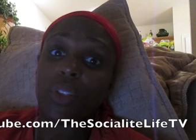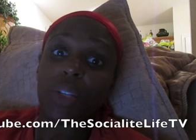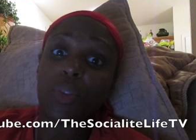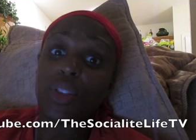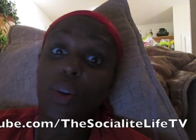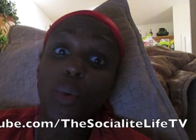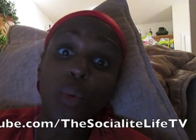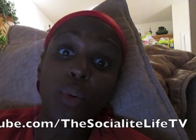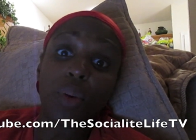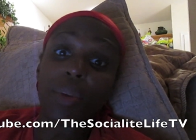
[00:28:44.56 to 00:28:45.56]
He was so
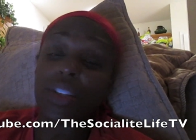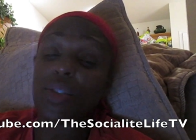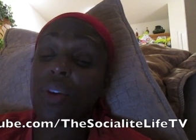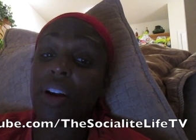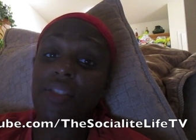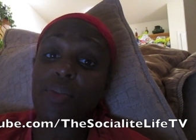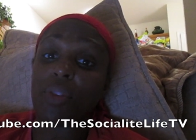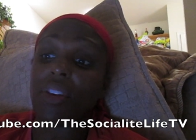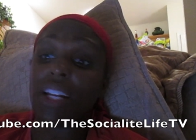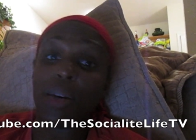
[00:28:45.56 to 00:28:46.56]
warm and so
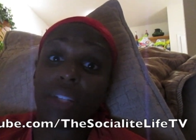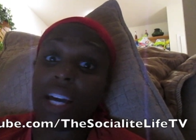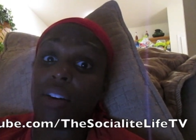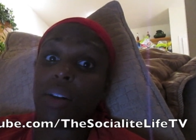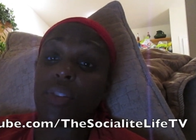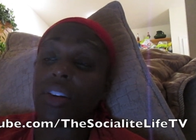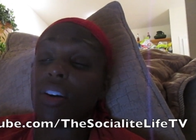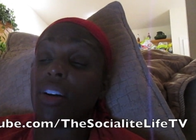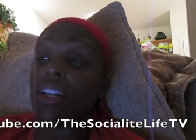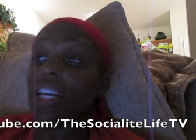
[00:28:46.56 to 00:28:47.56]
comfortable, and I was out. I was
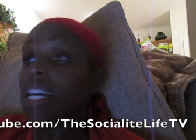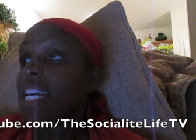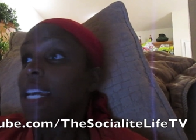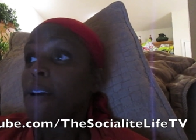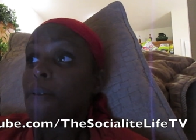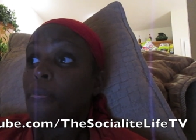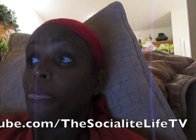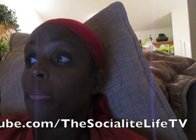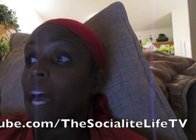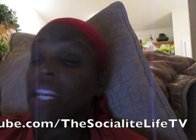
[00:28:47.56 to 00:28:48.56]
gone.
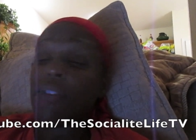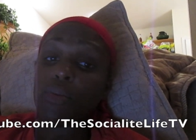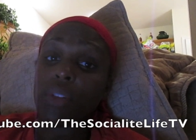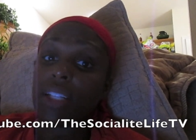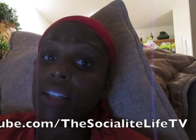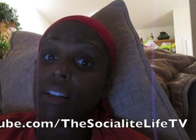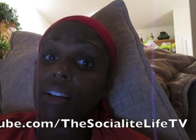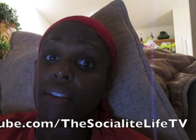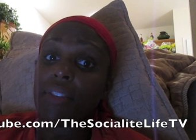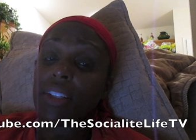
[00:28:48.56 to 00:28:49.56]
I didn't even realize how
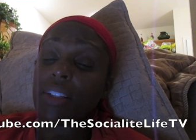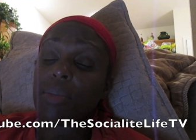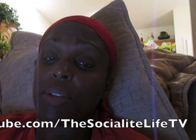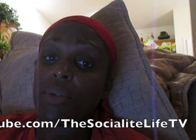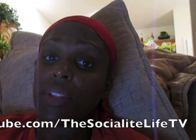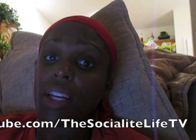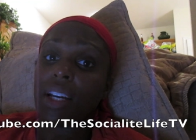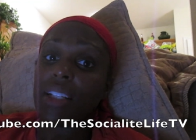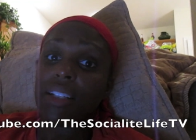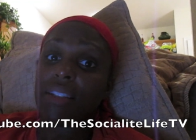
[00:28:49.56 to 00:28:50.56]
long I fell asleep. He was like,
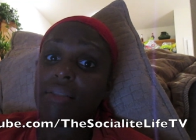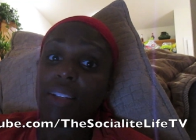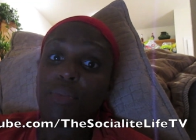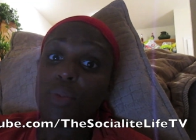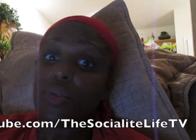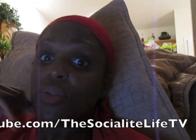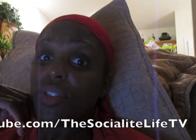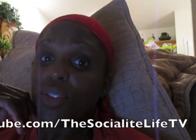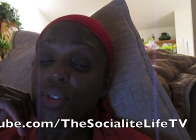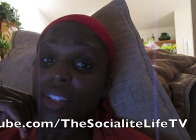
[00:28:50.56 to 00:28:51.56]
I just didn't move
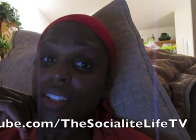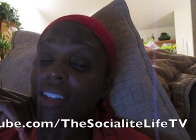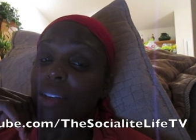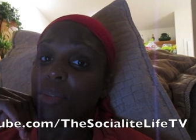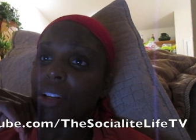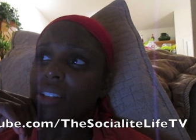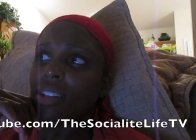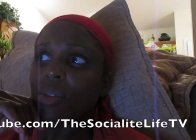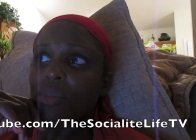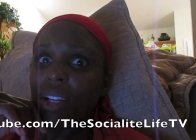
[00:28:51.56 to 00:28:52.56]
so you could sleep. And I was
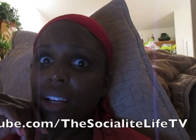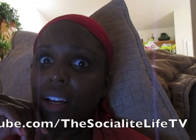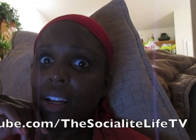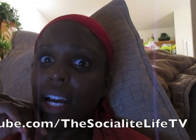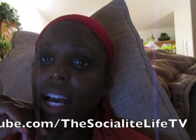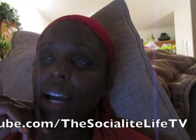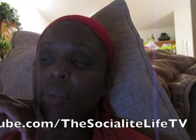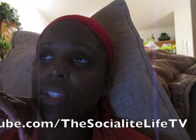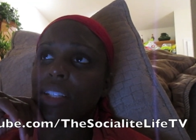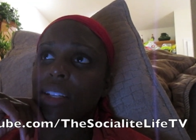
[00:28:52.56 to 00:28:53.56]
like, oh my God, I
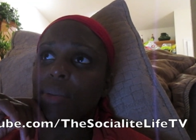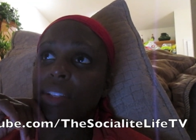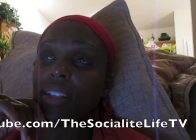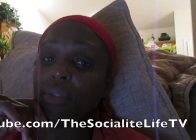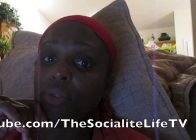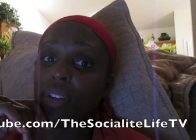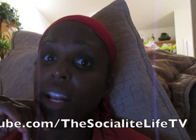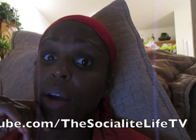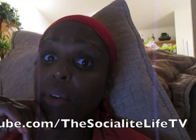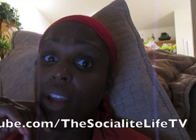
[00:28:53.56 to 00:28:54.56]
was asleep, he said, for
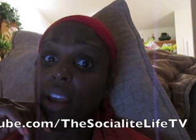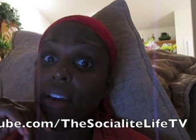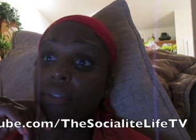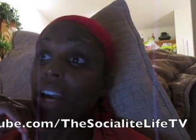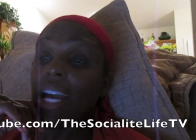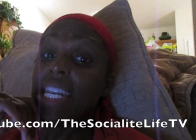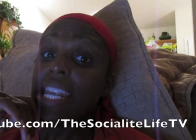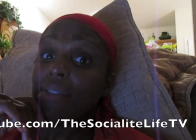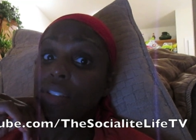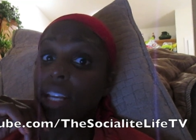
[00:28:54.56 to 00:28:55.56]
an hour and a half. I
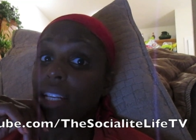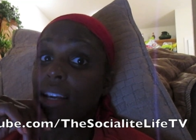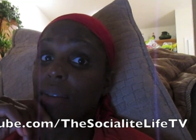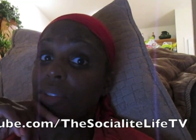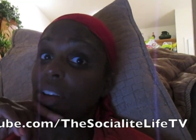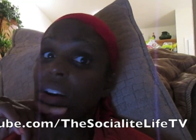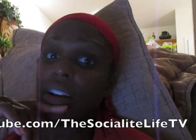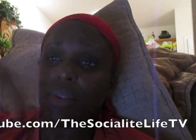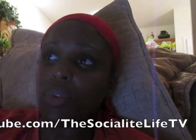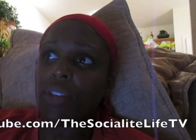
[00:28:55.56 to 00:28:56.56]
never take naps,
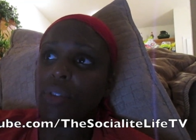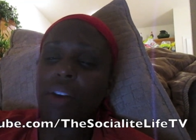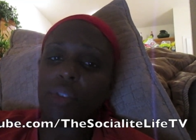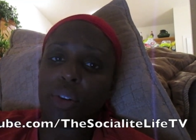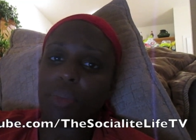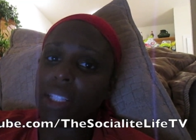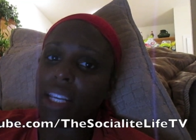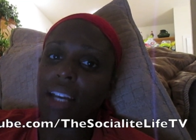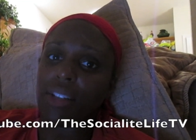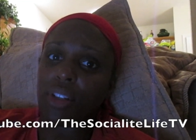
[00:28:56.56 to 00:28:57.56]
y'all. When have you ever heard me
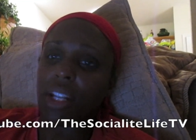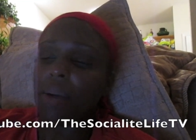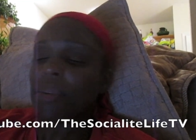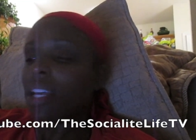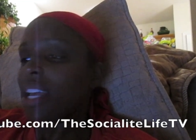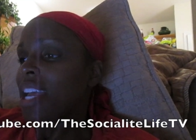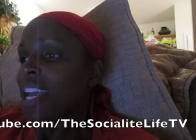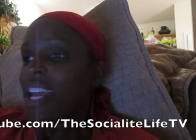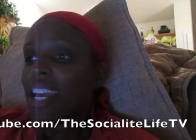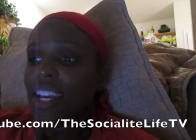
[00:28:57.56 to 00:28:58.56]
say I took a nap?
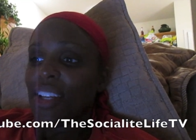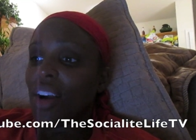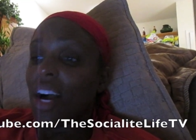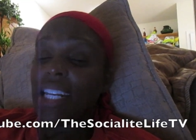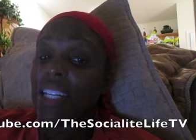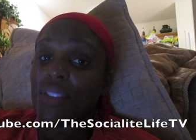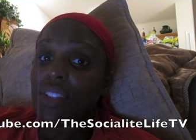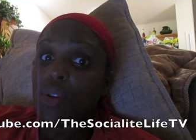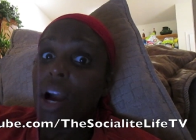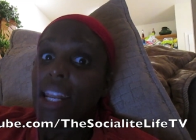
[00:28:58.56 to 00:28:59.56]
Y'all, I didn't even
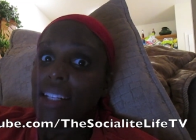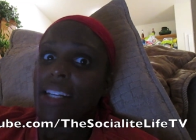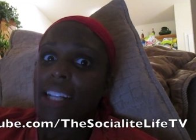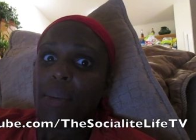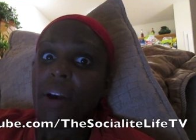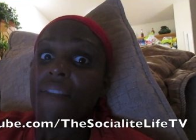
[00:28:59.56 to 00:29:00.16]
try to take a nap. I